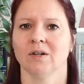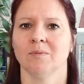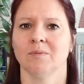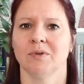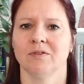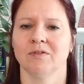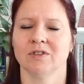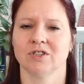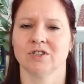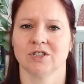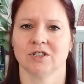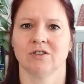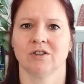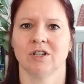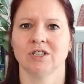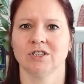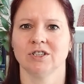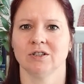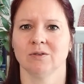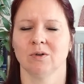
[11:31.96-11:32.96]
think previous
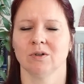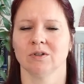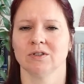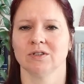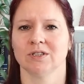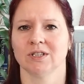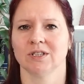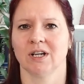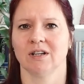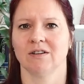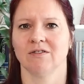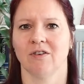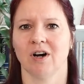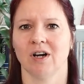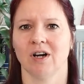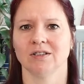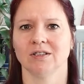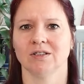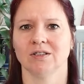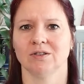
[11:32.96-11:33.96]
generation was
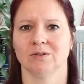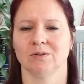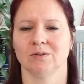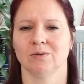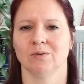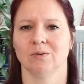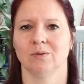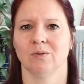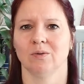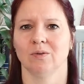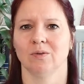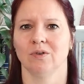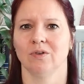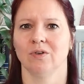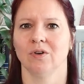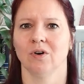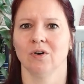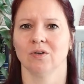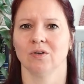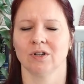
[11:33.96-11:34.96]
advised to
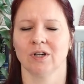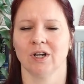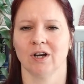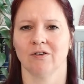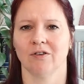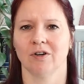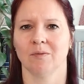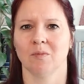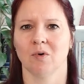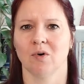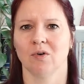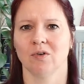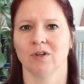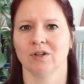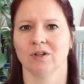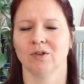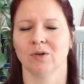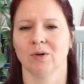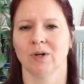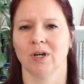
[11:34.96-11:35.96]
not carry more
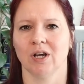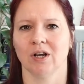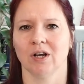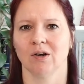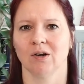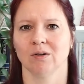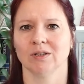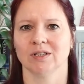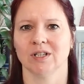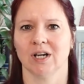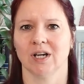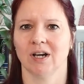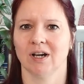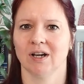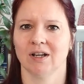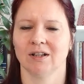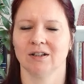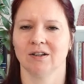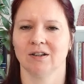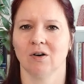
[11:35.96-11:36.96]
than 2 kilos
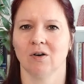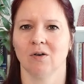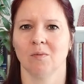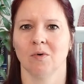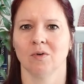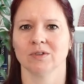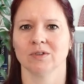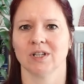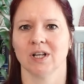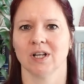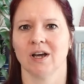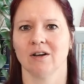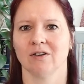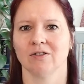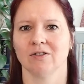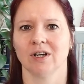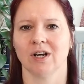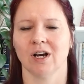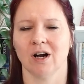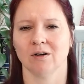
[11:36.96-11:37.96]
and almost lie on
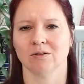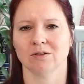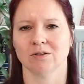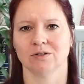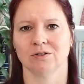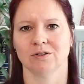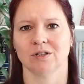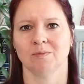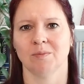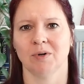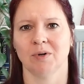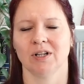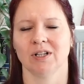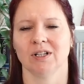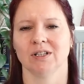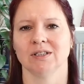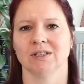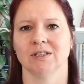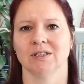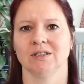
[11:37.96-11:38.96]
the couch during
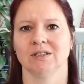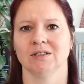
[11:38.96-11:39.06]
pregnancy.